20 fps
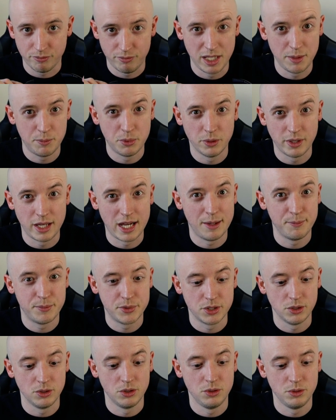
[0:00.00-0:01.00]
people
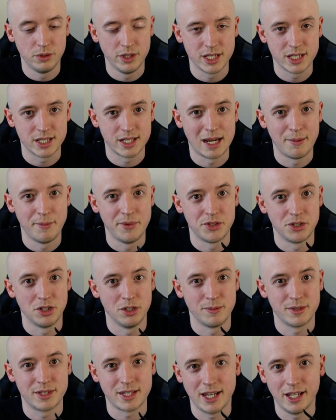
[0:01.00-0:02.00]
absolutely snapped this
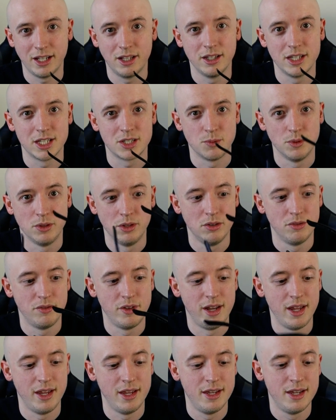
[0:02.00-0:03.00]
up. Cyclists were
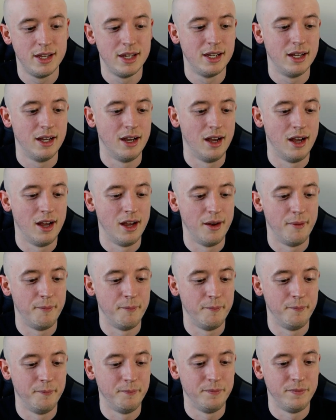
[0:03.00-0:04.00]
loving it.
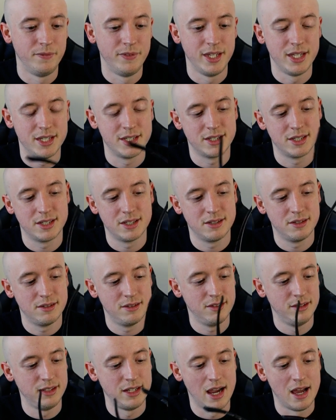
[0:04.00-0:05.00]
Um, this,
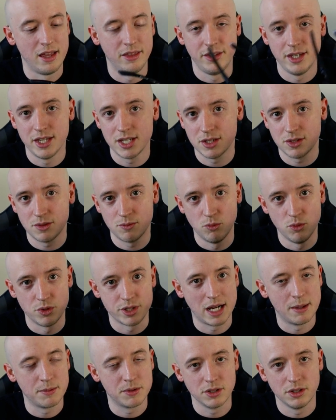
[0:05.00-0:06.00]
yeah, this
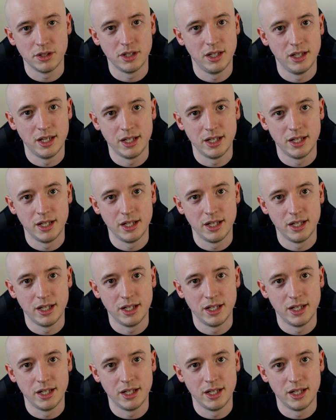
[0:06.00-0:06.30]
was absolutely